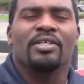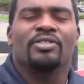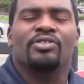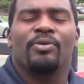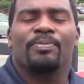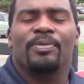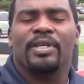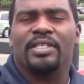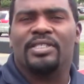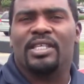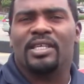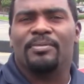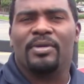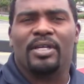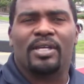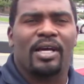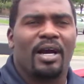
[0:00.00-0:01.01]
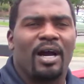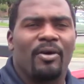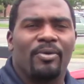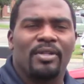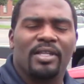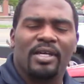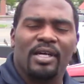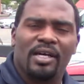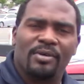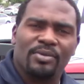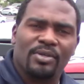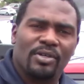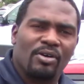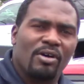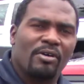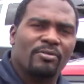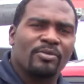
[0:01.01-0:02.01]
So please give me a call. Would love to
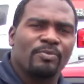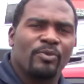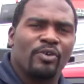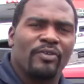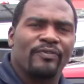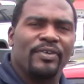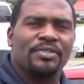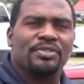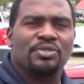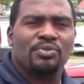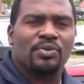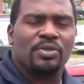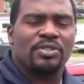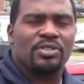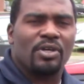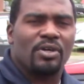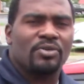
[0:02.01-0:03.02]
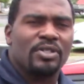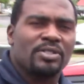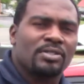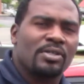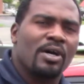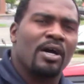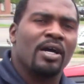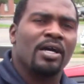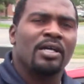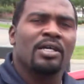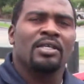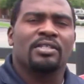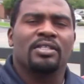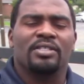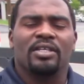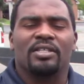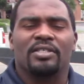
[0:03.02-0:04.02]
go over more features with you on this car.
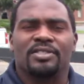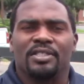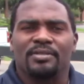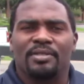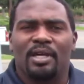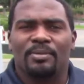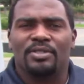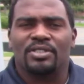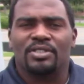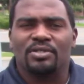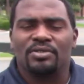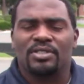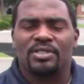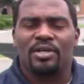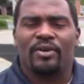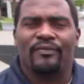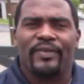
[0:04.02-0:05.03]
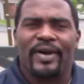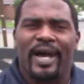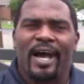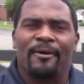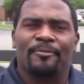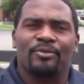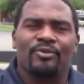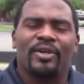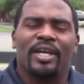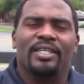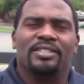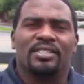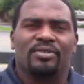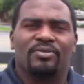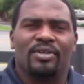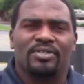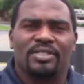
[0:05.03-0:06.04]
The dealership number is
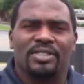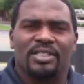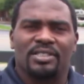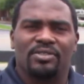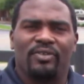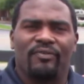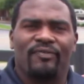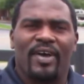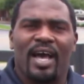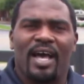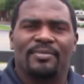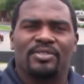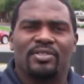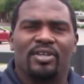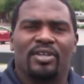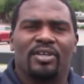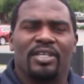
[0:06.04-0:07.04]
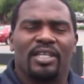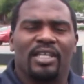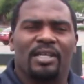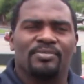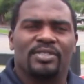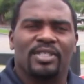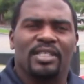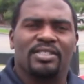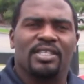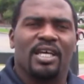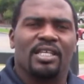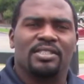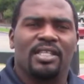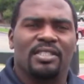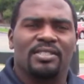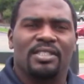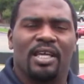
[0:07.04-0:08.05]
205-380-6250. Again, I'm Jay
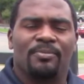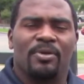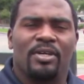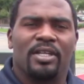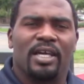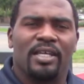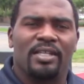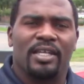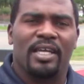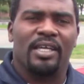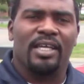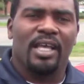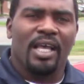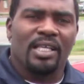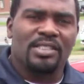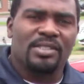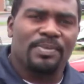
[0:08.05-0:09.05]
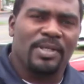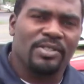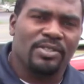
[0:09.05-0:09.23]
Johnson at Tameron Hyundai. Speak